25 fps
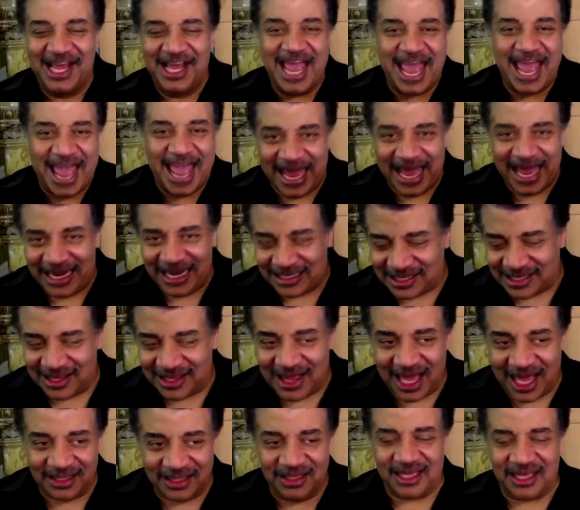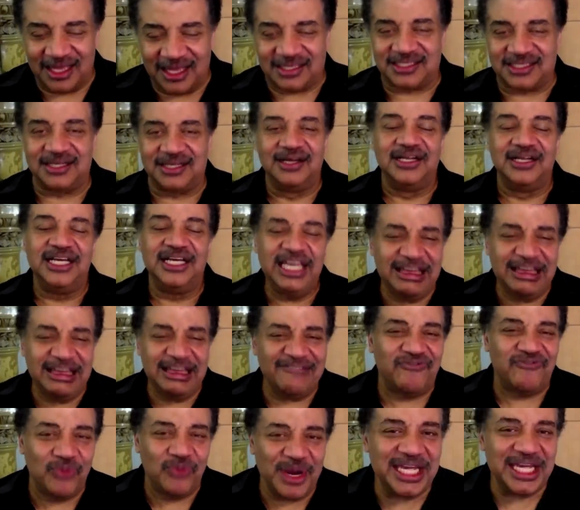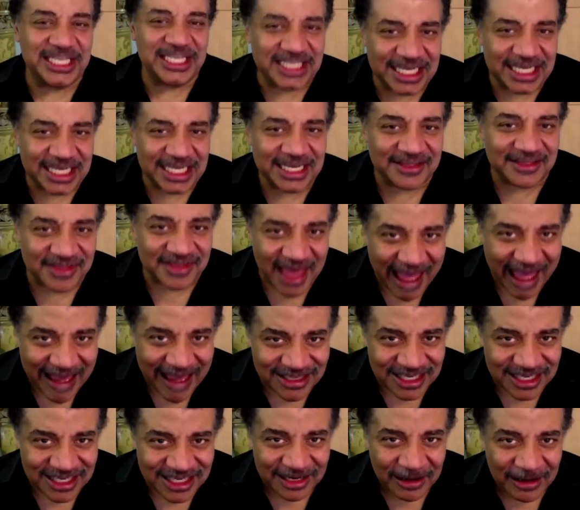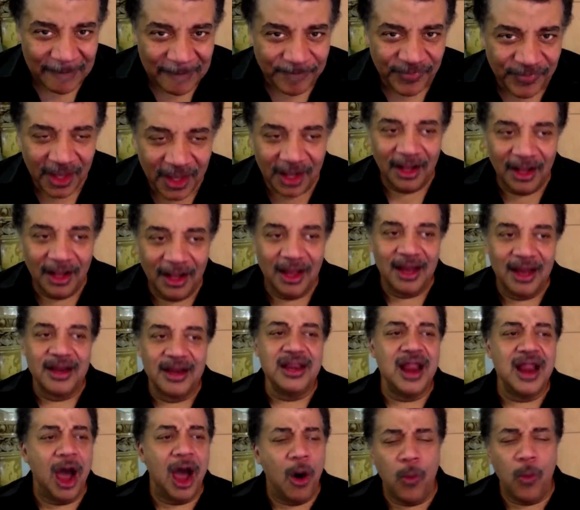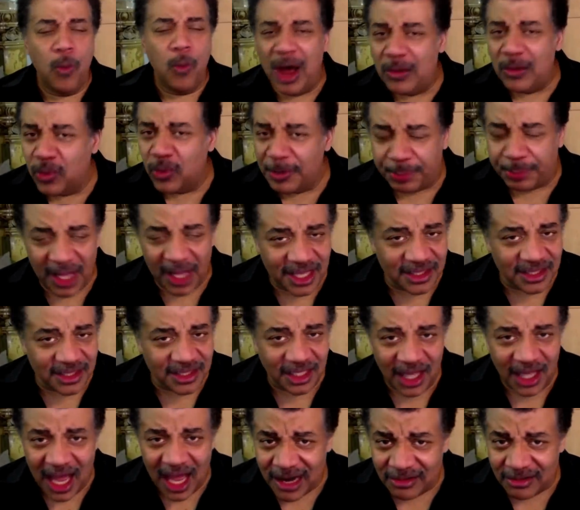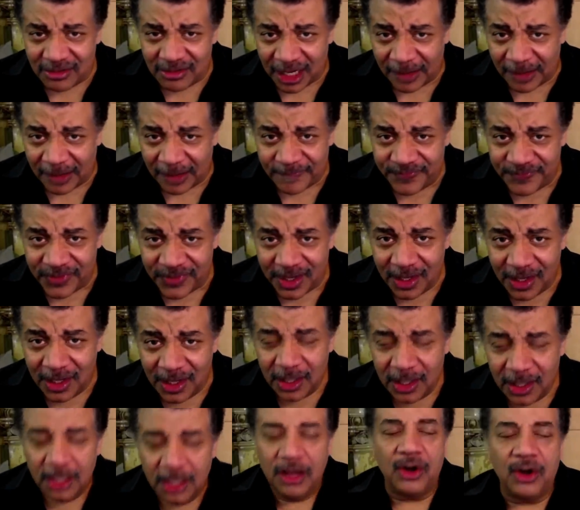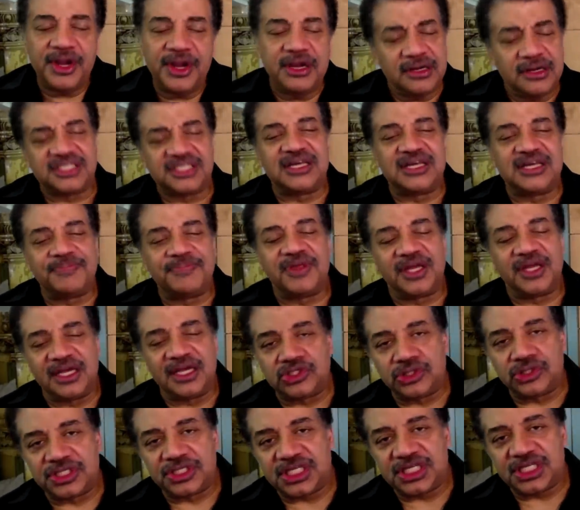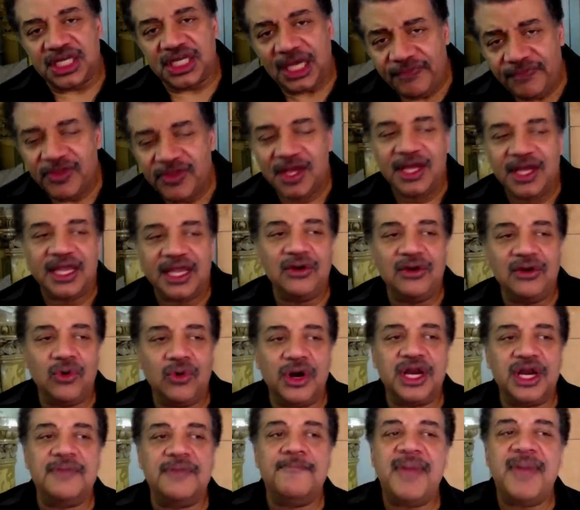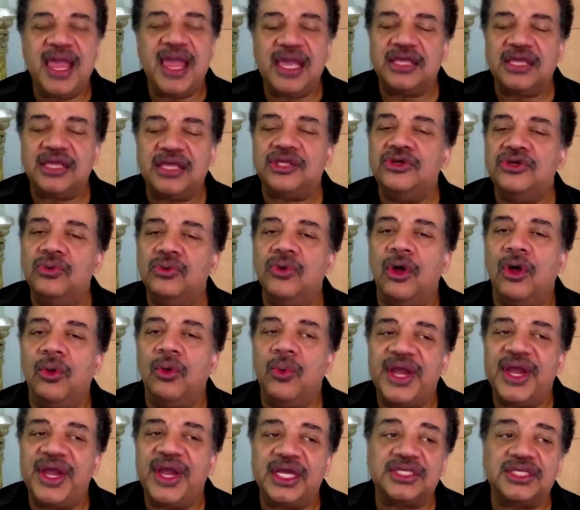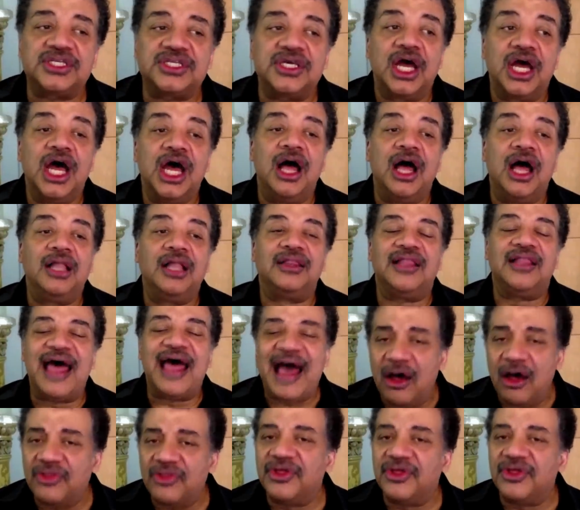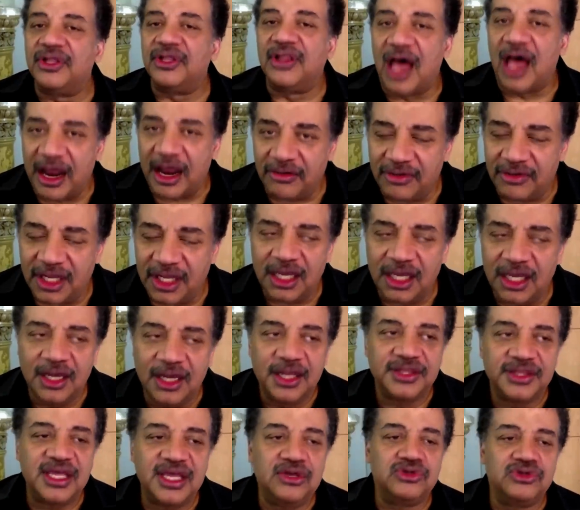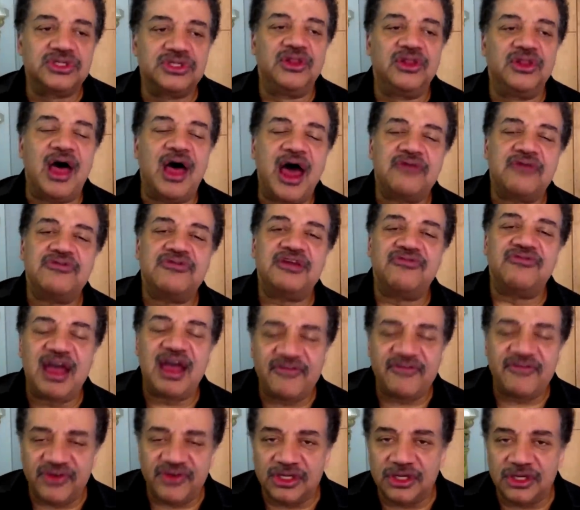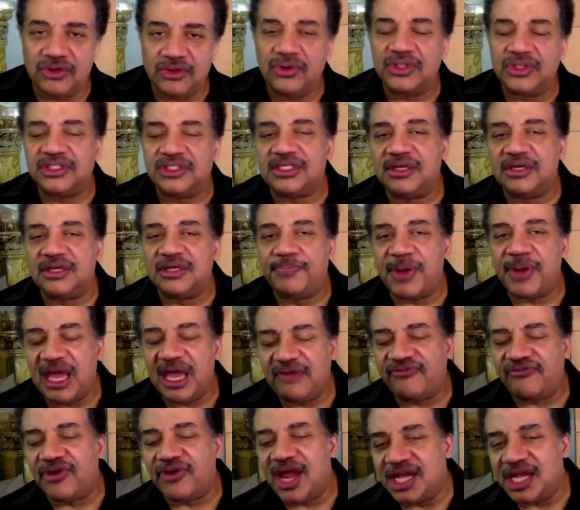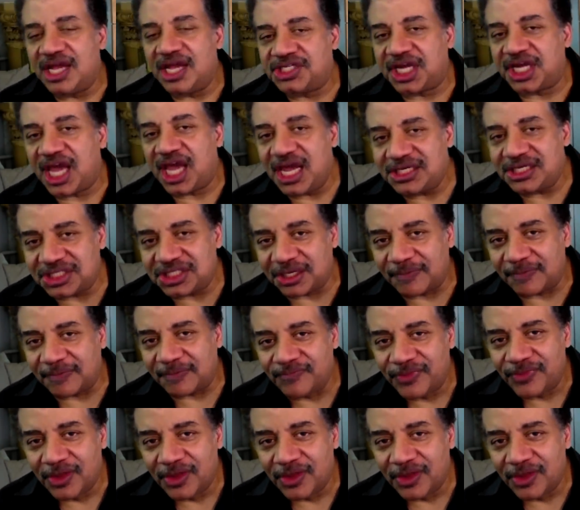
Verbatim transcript: add it to that list. If we did that, no one would play the lottery. Oh, here's something interesting. In order to make you always allow the lottery, they use lottery revenue to pay for education.